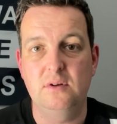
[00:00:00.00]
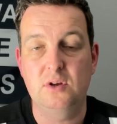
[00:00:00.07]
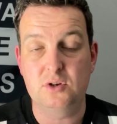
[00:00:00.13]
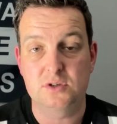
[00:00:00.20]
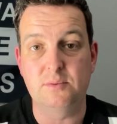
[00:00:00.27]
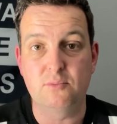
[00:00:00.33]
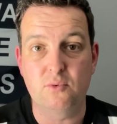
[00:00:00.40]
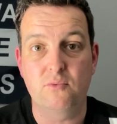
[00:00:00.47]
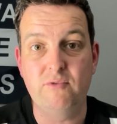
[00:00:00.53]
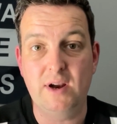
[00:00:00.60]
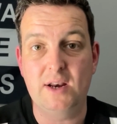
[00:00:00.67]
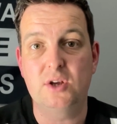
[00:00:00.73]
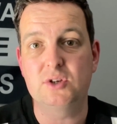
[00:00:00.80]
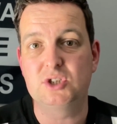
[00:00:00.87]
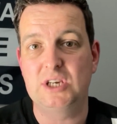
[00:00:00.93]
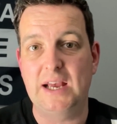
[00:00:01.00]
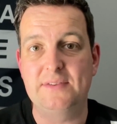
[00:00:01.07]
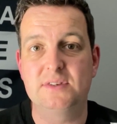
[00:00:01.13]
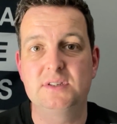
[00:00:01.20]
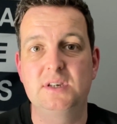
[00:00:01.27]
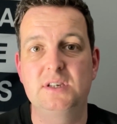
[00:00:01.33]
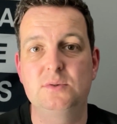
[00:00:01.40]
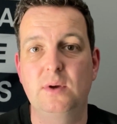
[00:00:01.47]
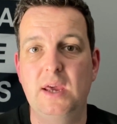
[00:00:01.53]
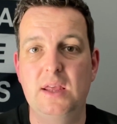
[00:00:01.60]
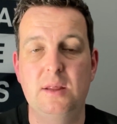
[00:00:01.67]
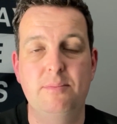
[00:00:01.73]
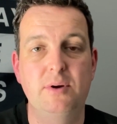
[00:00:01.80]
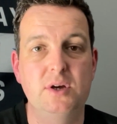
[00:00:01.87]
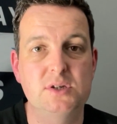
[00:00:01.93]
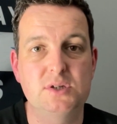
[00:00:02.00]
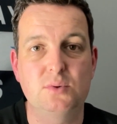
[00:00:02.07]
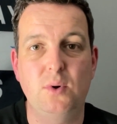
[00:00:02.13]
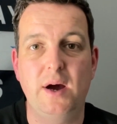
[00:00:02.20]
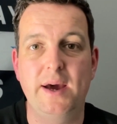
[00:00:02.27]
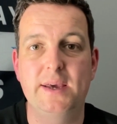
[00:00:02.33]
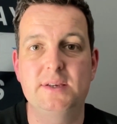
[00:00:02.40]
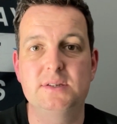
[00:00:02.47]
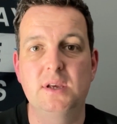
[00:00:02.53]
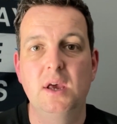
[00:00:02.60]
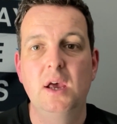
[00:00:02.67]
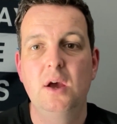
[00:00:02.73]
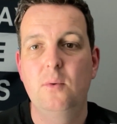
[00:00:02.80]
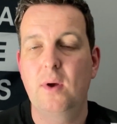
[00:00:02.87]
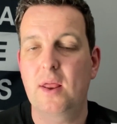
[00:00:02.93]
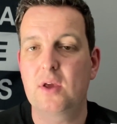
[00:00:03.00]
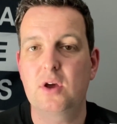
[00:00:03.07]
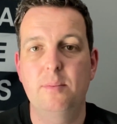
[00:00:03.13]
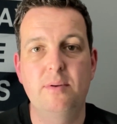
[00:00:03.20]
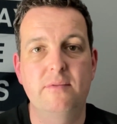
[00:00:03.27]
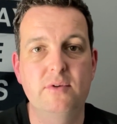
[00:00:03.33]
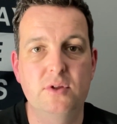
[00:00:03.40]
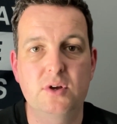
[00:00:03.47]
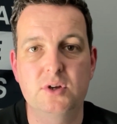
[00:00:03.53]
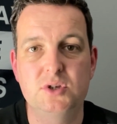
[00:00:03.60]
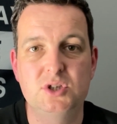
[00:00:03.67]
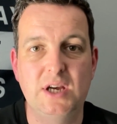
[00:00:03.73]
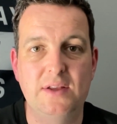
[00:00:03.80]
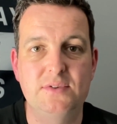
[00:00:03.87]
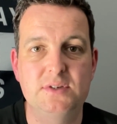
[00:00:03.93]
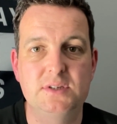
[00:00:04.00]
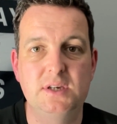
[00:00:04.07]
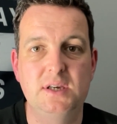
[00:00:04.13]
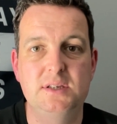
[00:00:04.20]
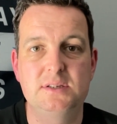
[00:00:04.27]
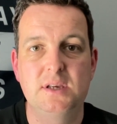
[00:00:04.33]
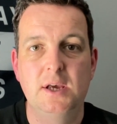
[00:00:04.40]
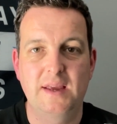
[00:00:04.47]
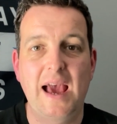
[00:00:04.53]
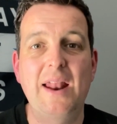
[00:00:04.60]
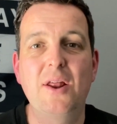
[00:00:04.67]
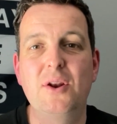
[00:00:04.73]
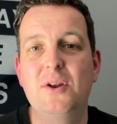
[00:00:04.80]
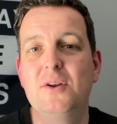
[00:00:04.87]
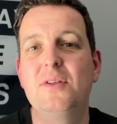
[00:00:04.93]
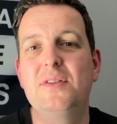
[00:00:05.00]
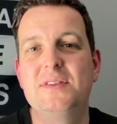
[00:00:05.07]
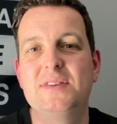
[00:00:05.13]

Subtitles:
some really good chances. We hit the post twice. We had a couple of other good chances. And on another